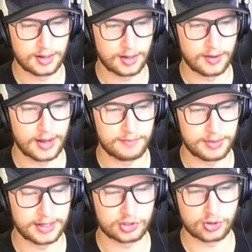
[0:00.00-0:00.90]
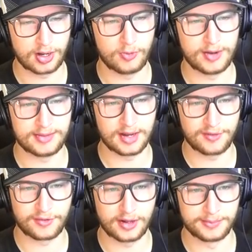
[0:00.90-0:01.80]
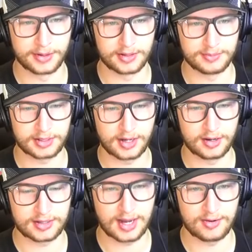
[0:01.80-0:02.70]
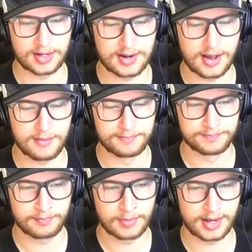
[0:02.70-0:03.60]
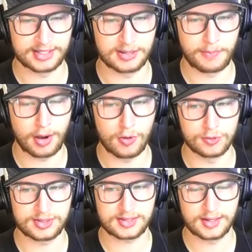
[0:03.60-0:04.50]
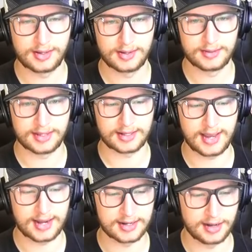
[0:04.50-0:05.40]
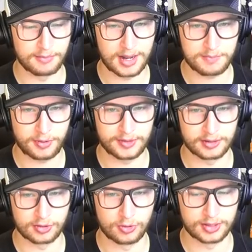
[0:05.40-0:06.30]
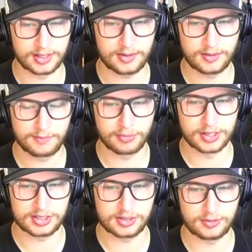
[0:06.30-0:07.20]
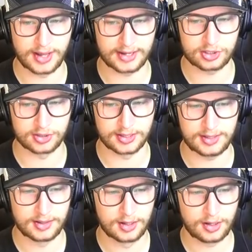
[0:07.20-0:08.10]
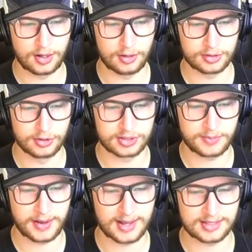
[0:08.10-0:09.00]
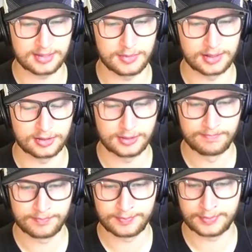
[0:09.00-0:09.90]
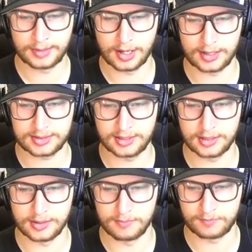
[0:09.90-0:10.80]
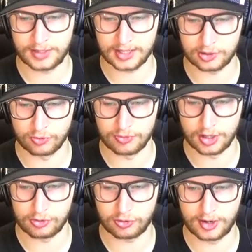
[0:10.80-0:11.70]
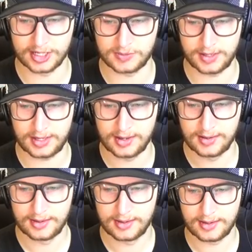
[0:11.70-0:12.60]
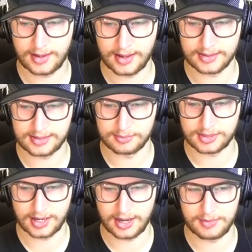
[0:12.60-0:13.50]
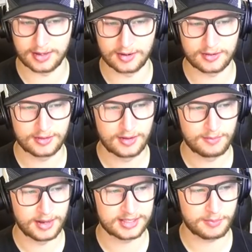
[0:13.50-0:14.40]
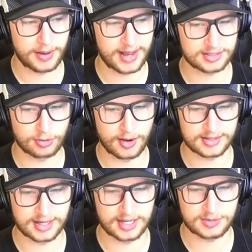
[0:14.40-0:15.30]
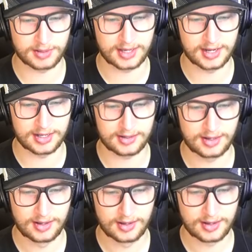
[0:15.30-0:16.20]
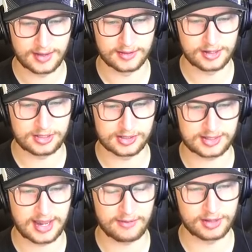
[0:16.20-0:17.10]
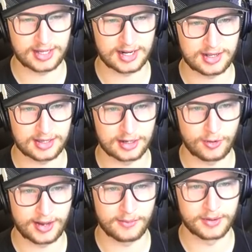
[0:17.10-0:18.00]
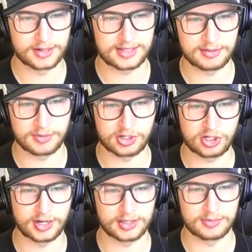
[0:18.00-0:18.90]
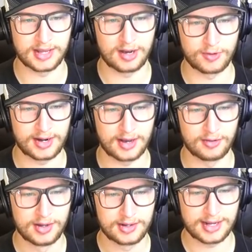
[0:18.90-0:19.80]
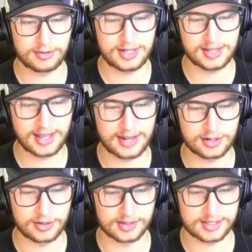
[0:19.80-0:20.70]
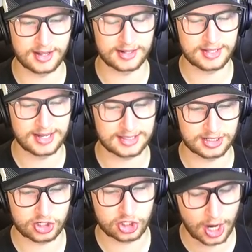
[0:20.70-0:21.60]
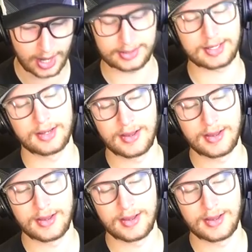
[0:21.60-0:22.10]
All right, big draw win there for Alberta. Makar carrying it up. I suppose that Canada might pull their goalie pretty soon, actually. Hall goes to pass in the middle. Not gonna get through though. Crosby has some time here. Makes a pass cross ice. MacKinnon. And they just can't really get anything going. Alberta seems to be shutting them down right now. Now Nylander in the slot takes a shot.